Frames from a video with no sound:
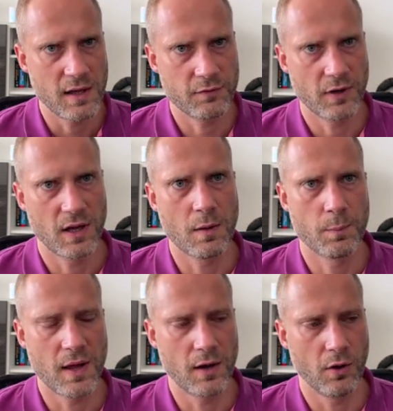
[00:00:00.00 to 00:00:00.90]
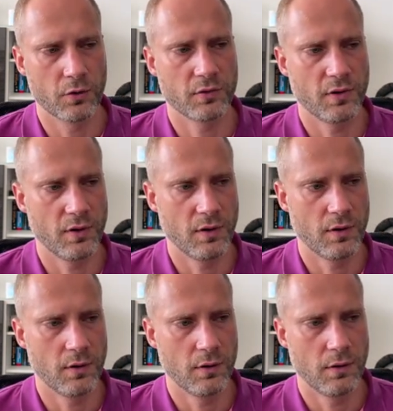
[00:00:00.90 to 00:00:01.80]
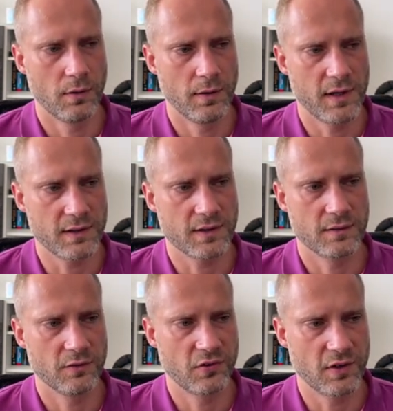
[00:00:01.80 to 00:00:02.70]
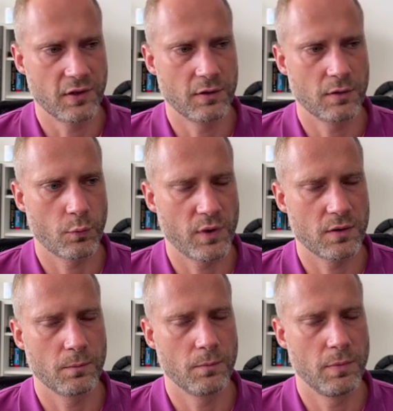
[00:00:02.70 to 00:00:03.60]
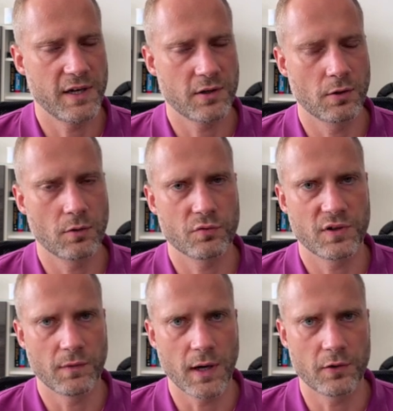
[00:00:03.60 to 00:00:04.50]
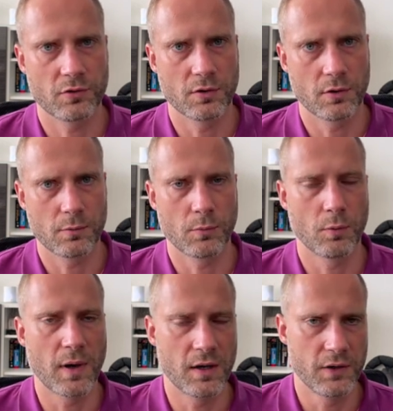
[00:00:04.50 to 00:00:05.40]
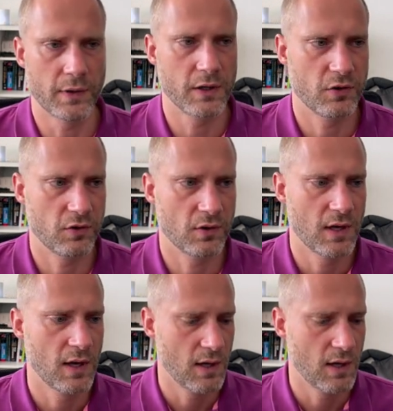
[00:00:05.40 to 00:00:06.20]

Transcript: it will help a lot in scenario with bring your own device or mobile devices,